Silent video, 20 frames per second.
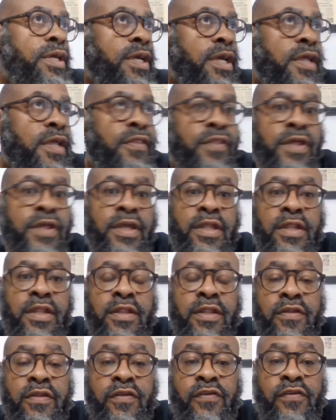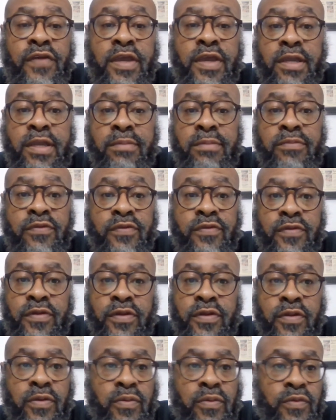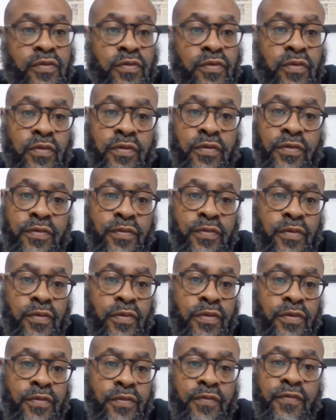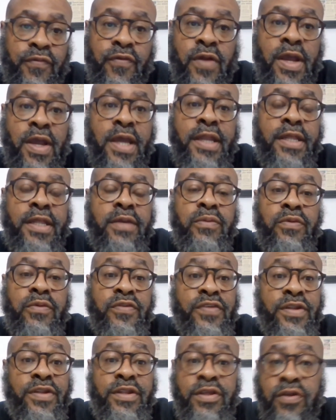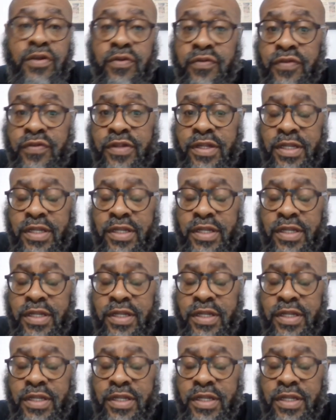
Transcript: And then James, you know, was on Friday, was in Houston.